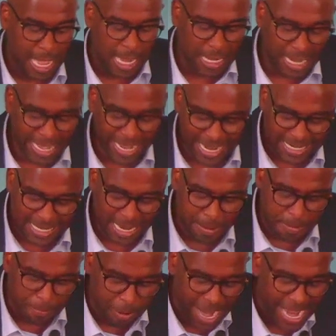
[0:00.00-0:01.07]
Let us
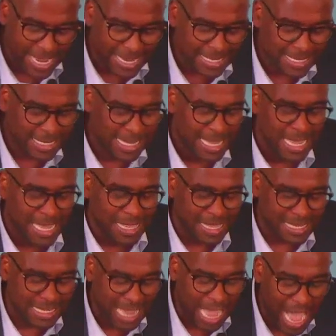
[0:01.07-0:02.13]
embrace
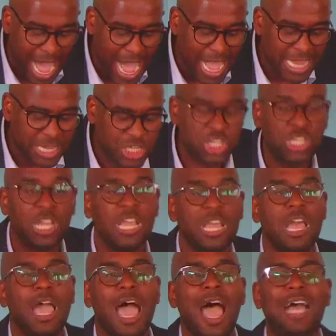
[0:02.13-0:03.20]
this Hajj
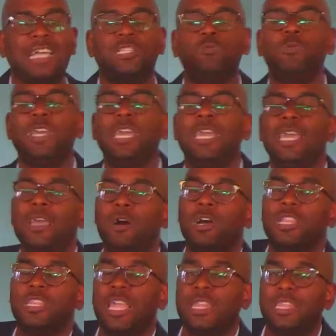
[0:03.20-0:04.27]
as we are
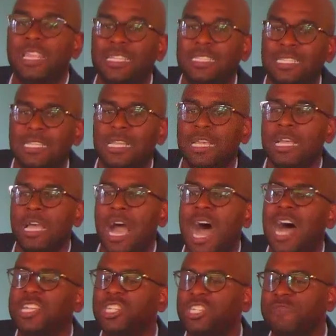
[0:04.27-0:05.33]
in this
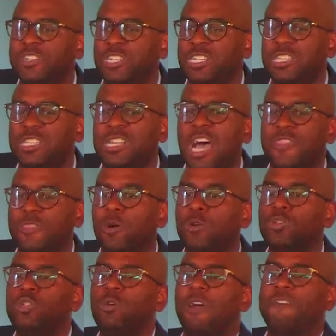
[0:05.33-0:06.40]
Hajj of just not
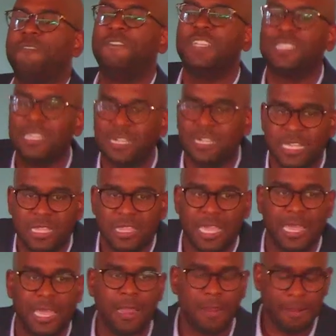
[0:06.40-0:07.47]
those who are physically
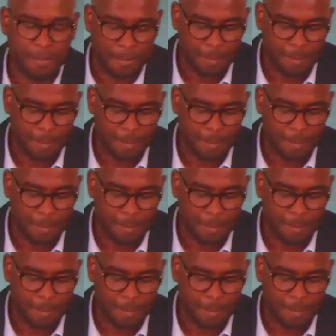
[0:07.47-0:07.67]
there,